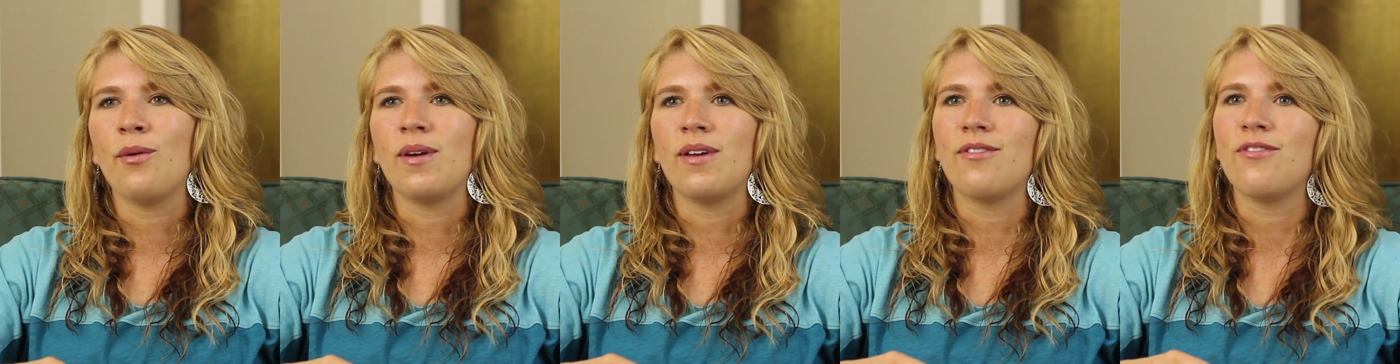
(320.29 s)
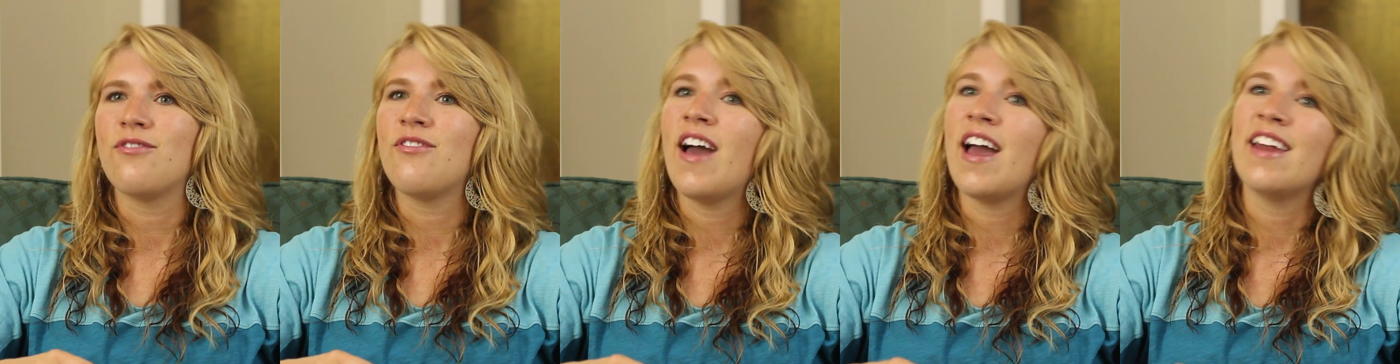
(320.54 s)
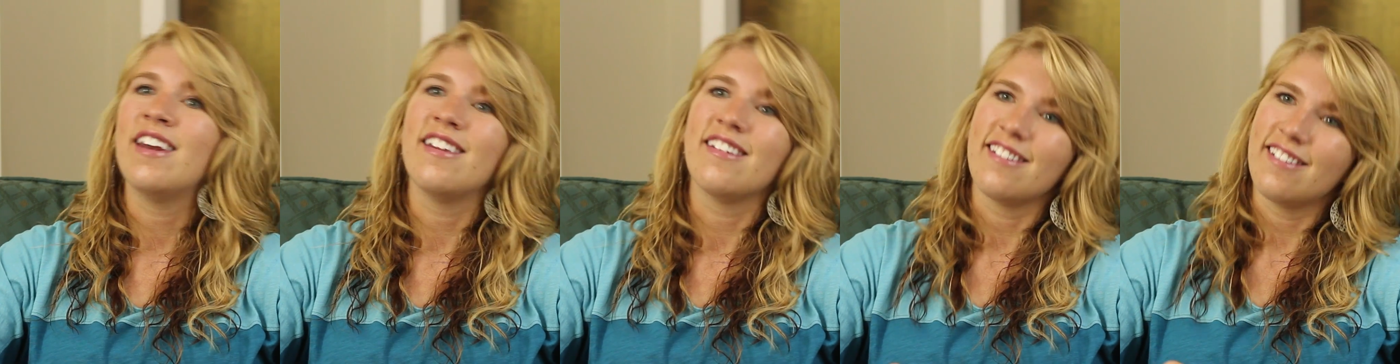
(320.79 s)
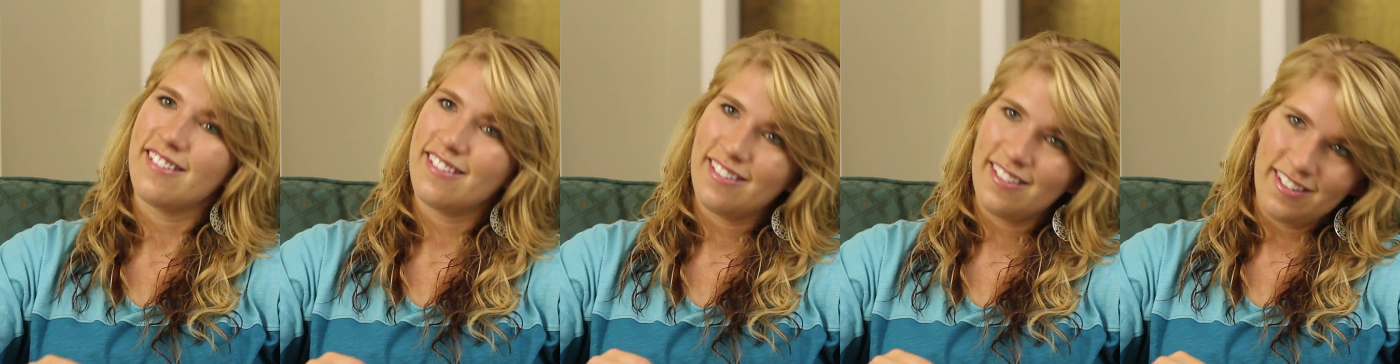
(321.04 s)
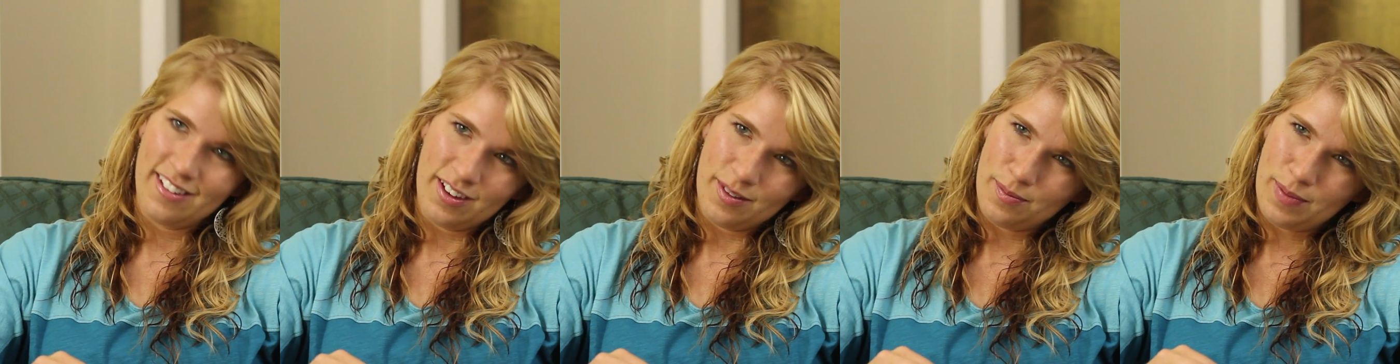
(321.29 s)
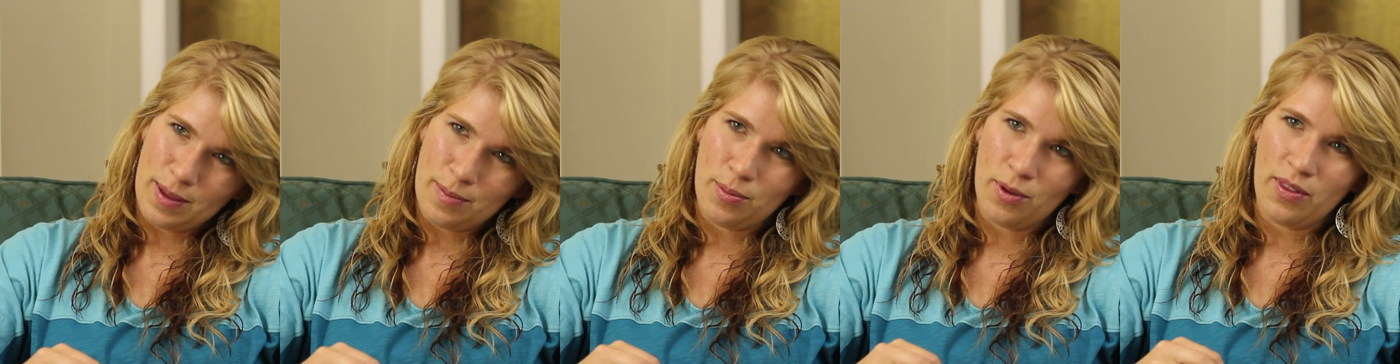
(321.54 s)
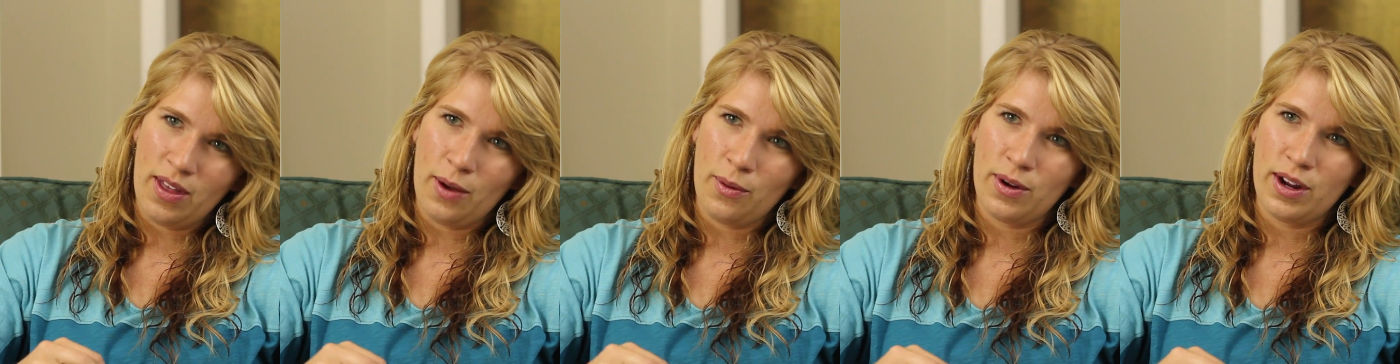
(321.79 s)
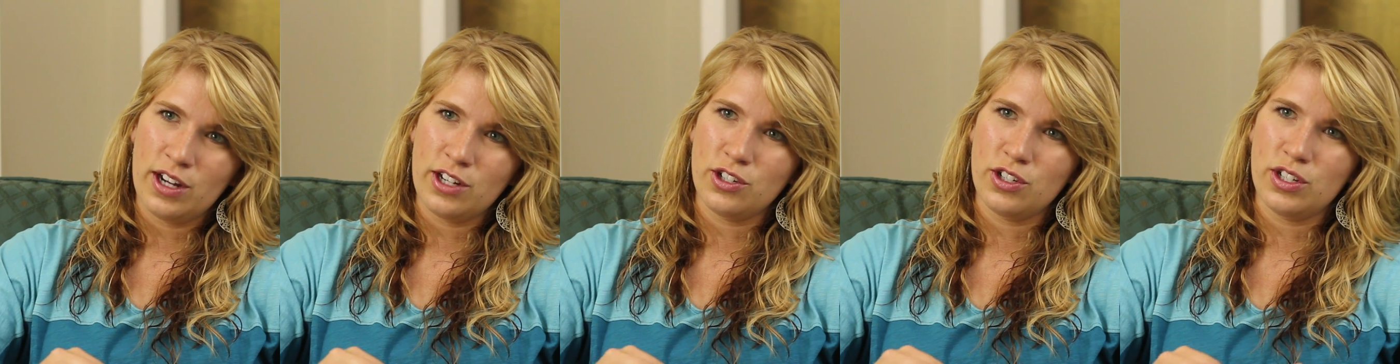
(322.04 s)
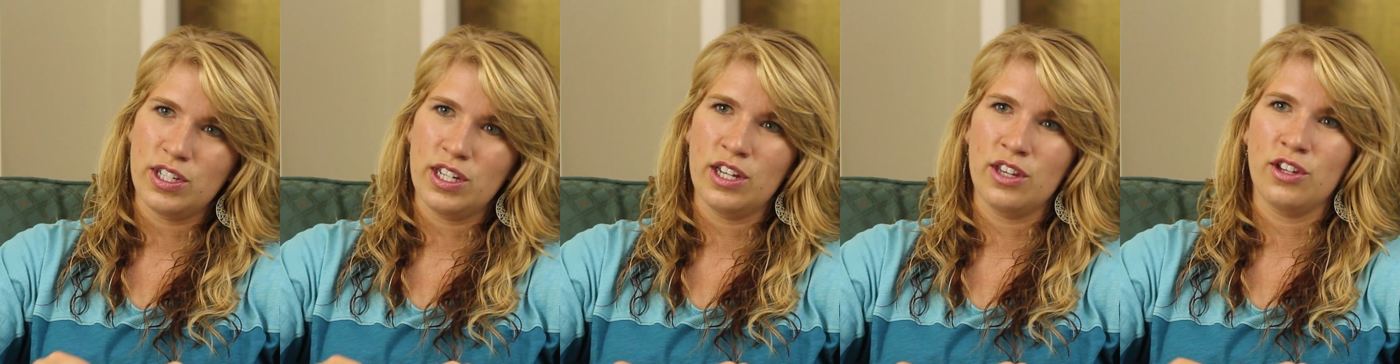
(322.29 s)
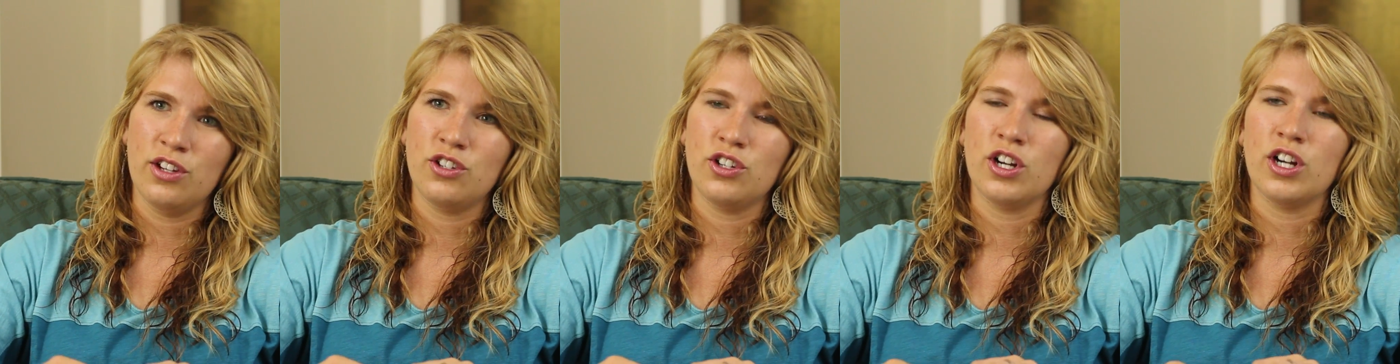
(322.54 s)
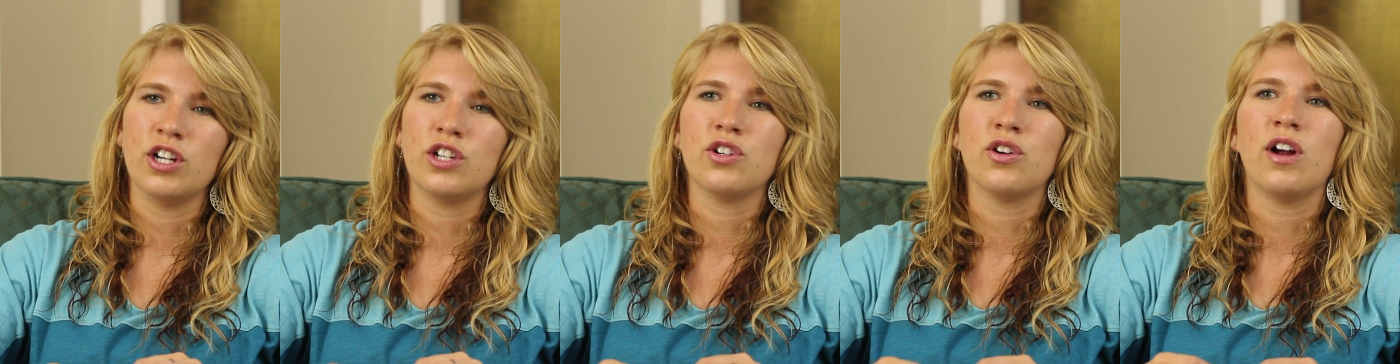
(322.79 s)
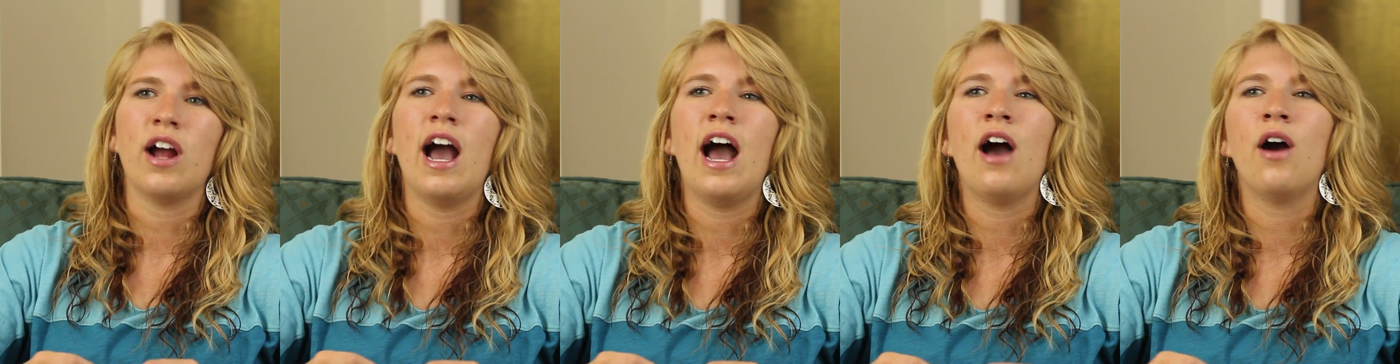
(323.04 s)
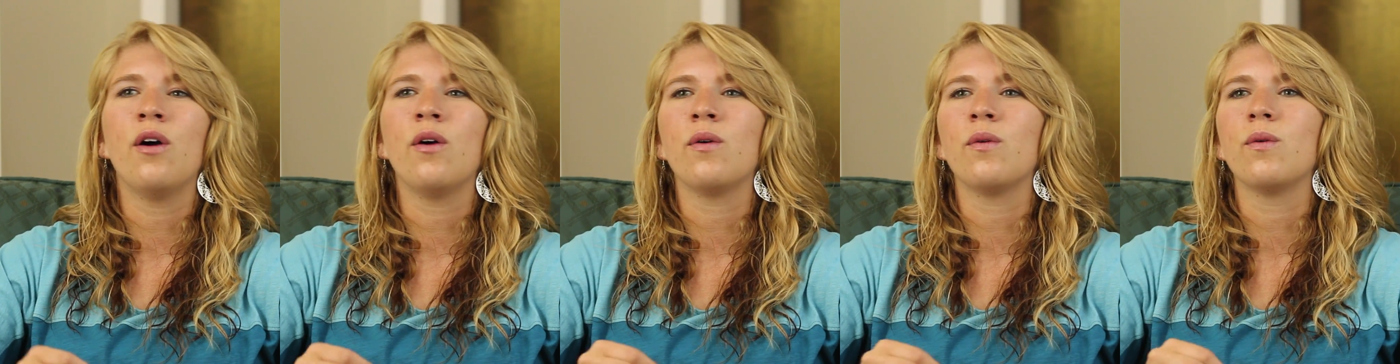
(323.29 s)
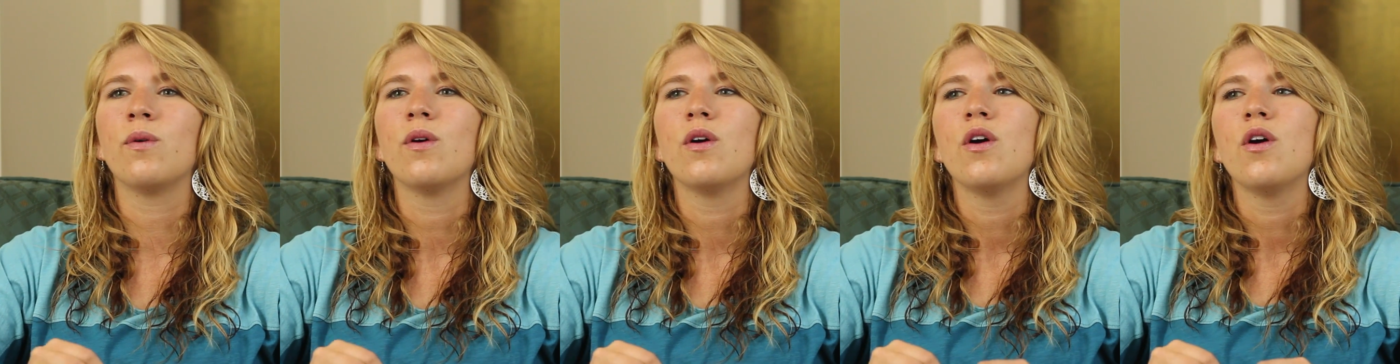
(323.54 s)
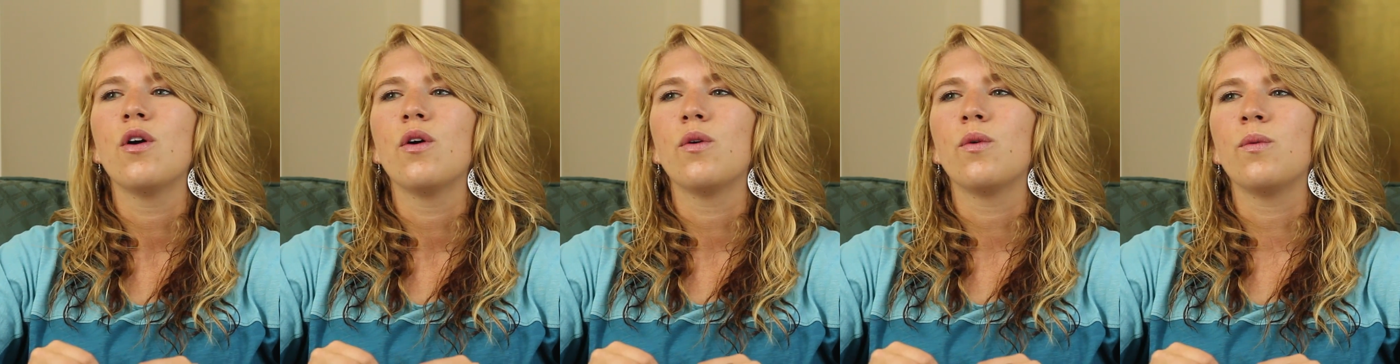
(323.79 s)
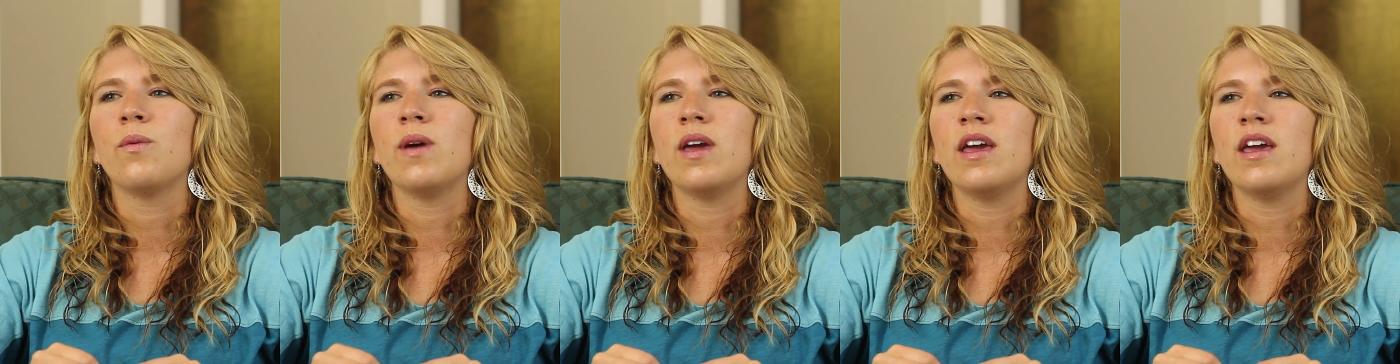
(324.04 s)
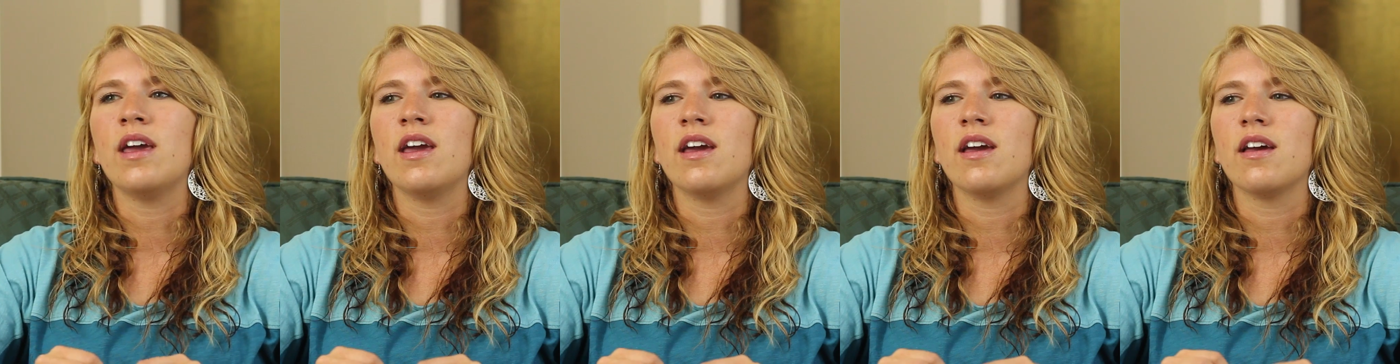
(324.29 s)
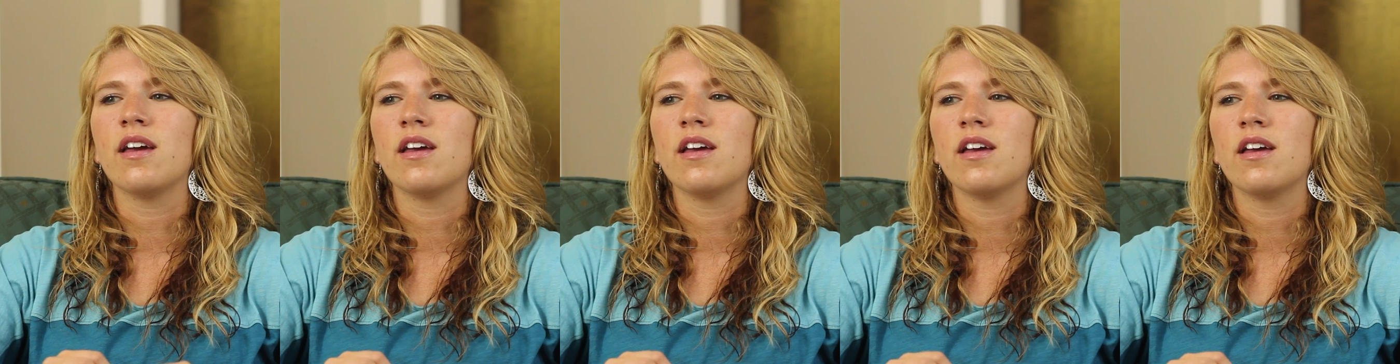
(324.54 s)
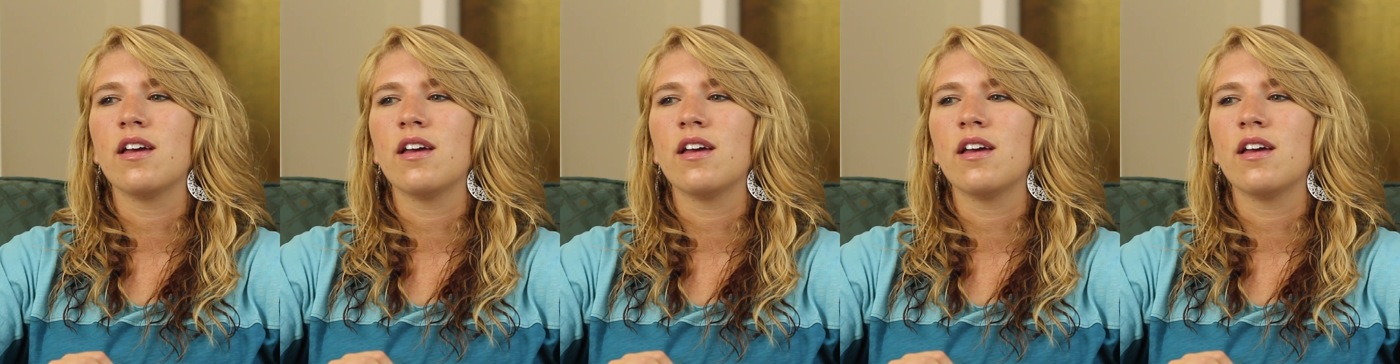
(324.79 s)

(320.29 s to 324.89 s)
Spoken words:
fed people that were interested in the church, or how we,